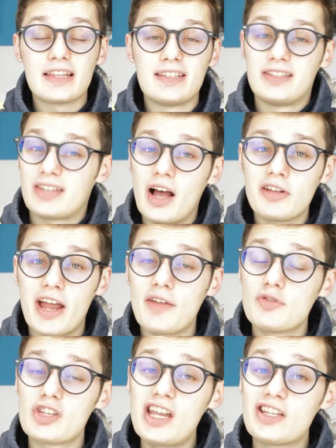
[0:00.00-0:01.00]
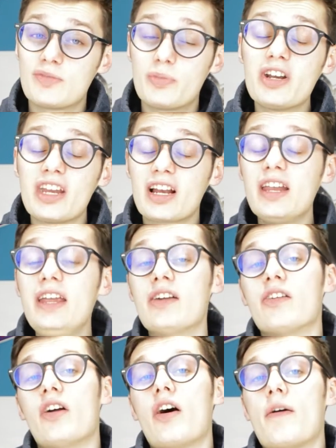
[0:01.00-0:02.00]
the sound, I have to say, it's pretty
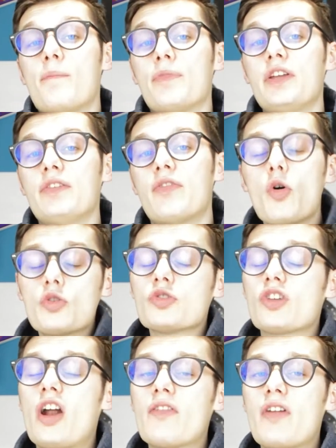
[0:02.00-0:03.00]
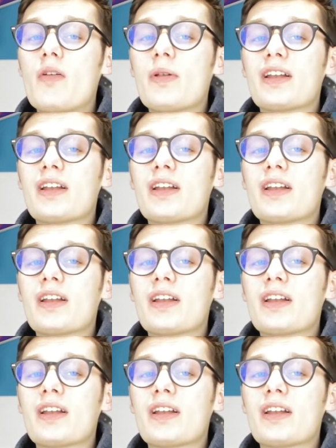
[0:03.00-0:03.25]
clear. The vocals are very